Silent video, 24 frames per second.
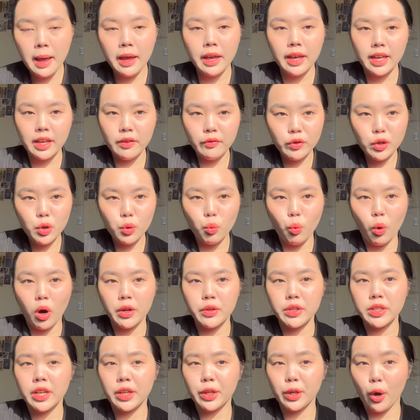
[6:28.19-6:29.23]
If you want,
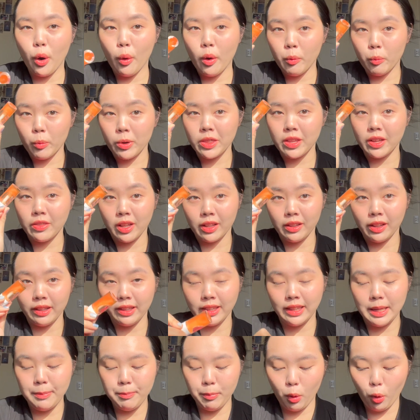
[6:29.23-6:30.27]
you can go in with another
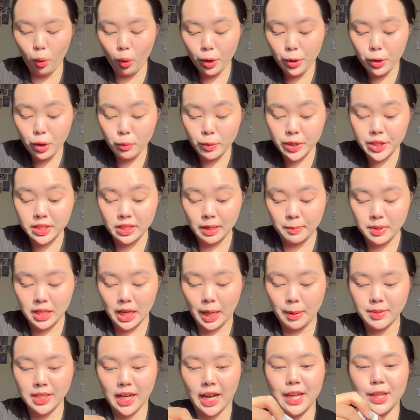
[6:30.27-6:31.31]
lip oil, which
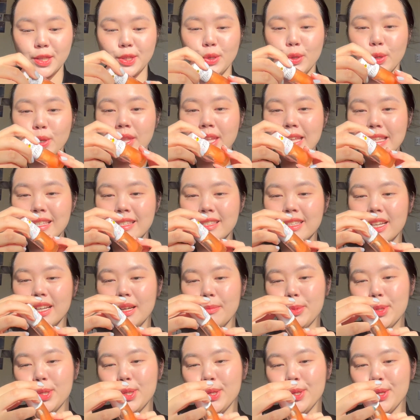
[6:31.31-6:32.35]
sometimes I do. This is the
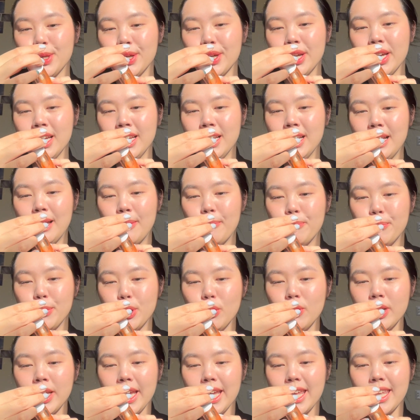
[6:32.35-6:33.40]
Appear
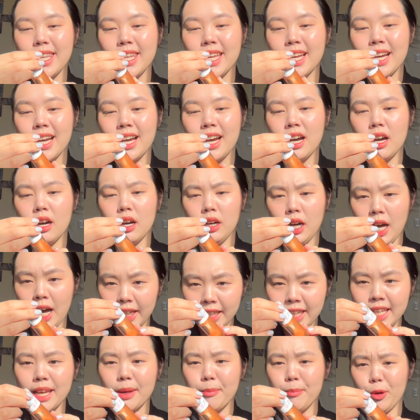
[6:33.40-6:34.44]
Milk and
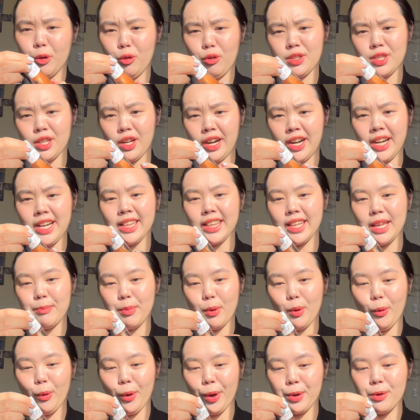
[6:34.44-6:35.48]
Honey and Milk, lip
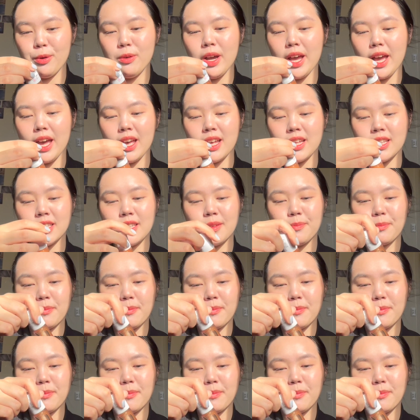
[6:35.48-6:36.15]
oil, and